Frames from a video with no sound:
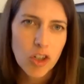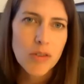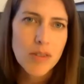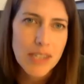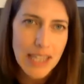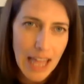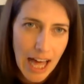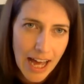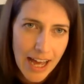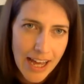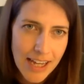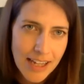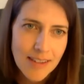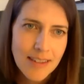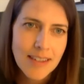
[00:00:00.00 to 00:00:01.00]
your
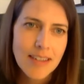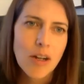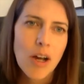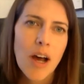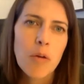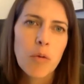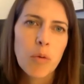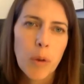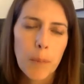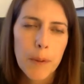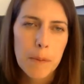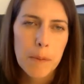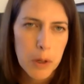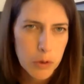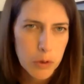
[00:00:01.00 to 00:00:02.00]
slides will
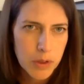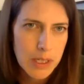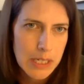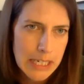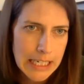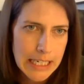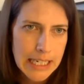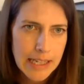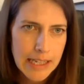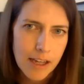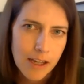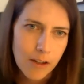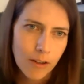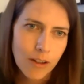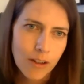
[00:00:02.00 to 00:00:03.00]
be posted to the
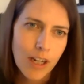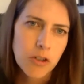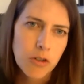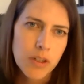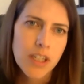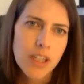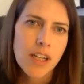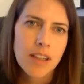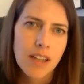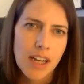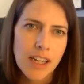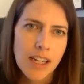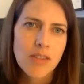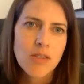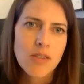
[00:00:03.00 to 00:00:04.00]
Hill Country
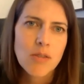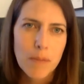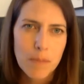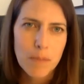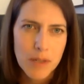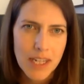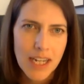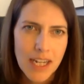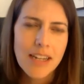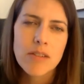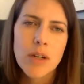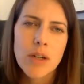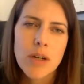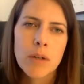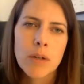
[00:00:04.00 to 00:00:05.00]
Alliance website.
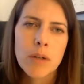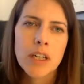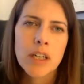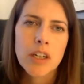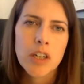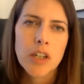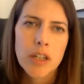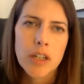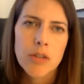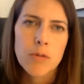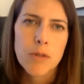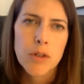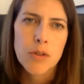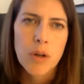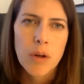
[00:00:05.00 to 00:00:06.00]
So I want to encourage
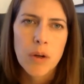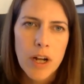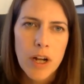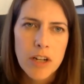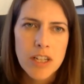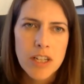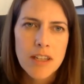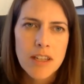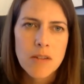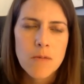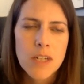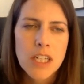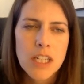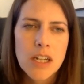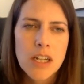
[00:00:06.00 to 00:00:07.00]
folks who are watching this
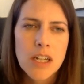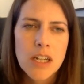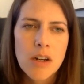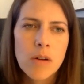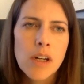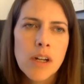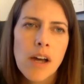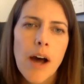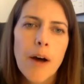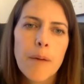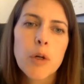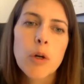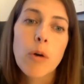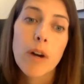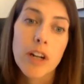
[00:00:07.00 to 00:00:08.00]
video,
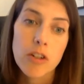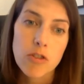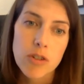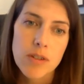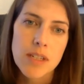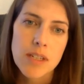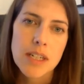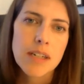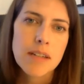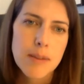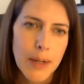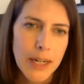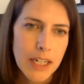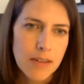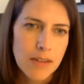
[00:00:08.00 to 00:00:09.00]
who are interested in
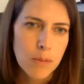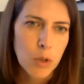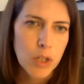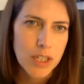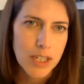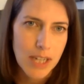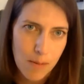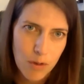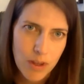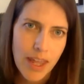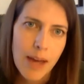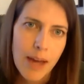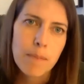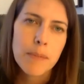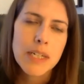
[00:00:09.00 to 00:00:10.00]
spending some more time with
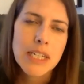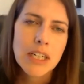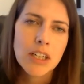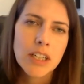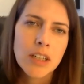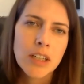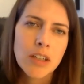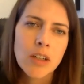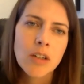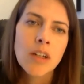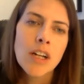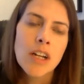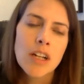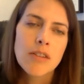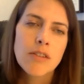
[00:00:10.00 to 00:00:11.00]
that material,
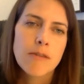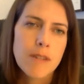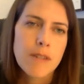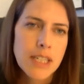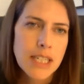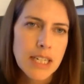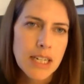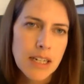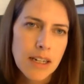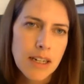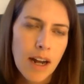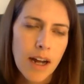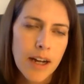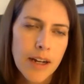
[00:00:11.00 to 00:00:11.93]
to visit